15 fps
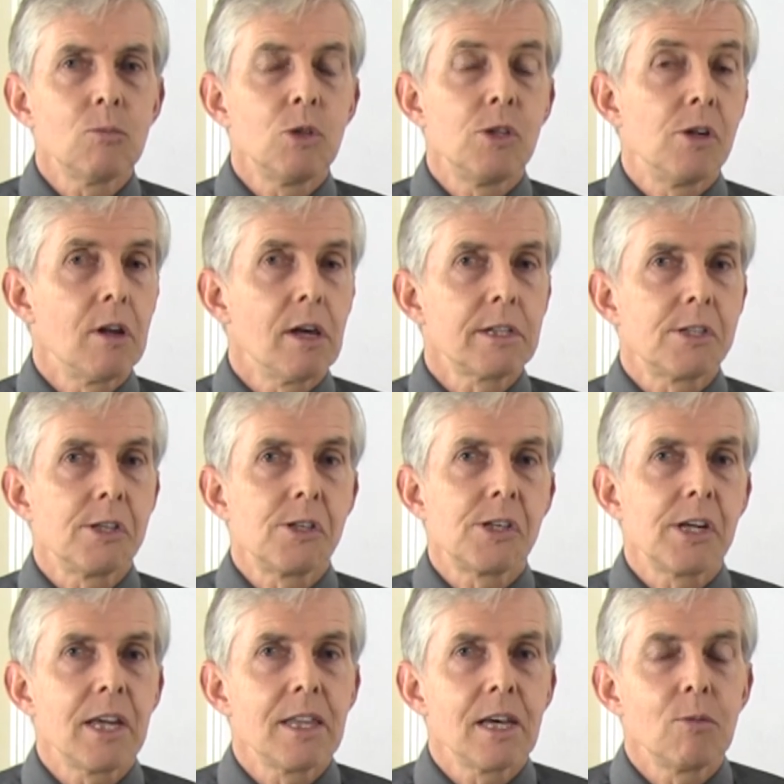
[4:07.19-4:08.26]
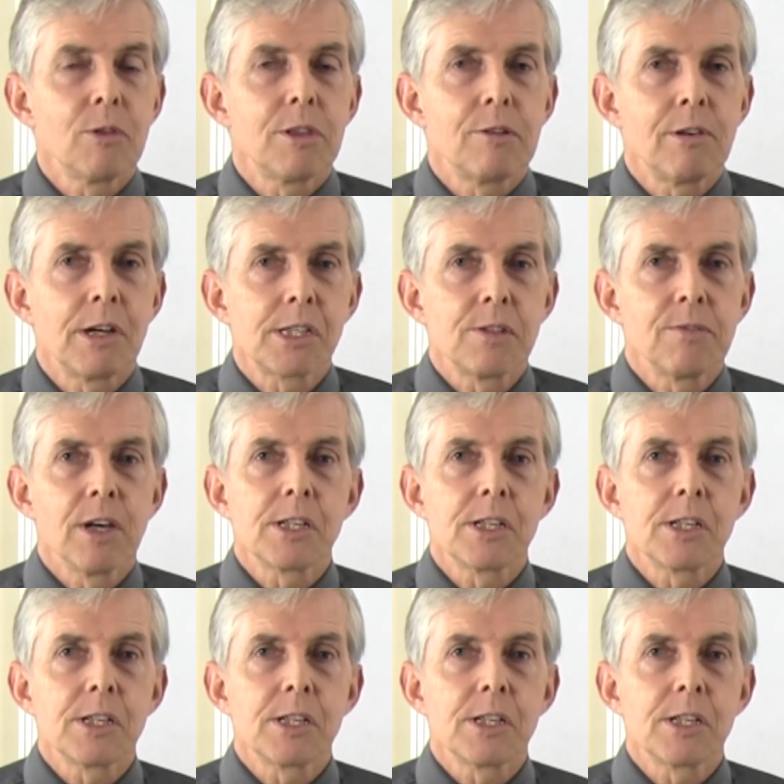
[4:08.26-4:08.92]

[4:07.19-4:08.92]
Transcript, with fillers: Would you like to share that with the rest of